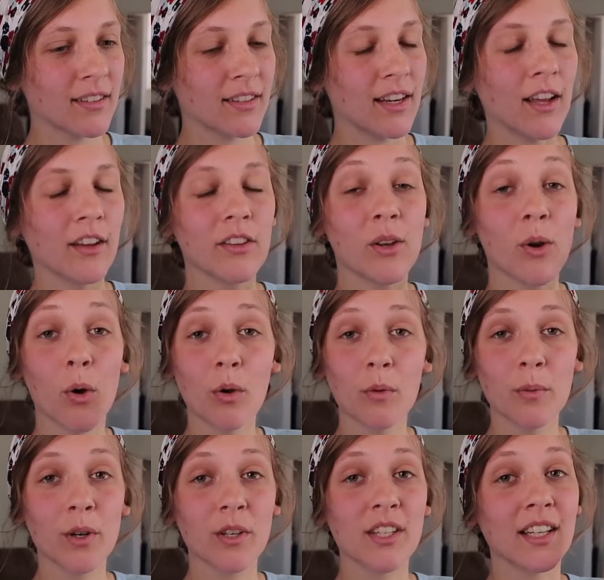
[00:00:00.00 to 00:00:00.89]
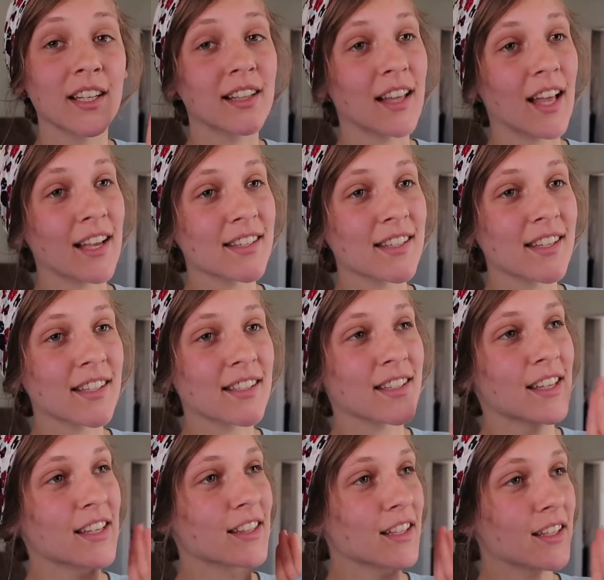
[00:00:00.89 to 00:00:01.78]
now the old books and
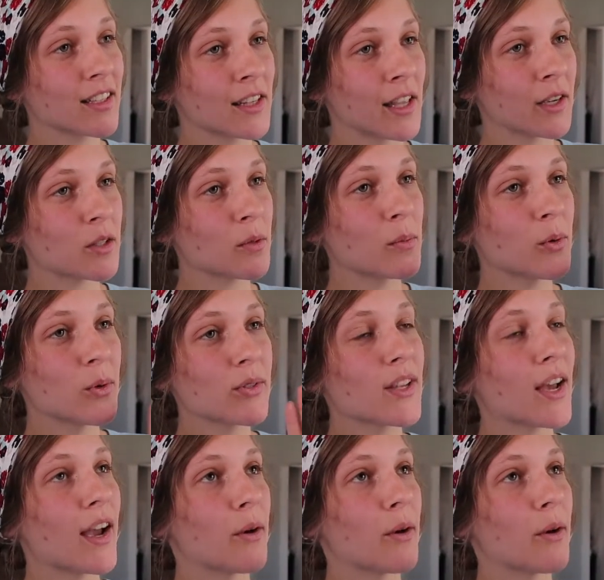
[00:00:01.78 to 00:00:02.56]
classics, like the collectibles,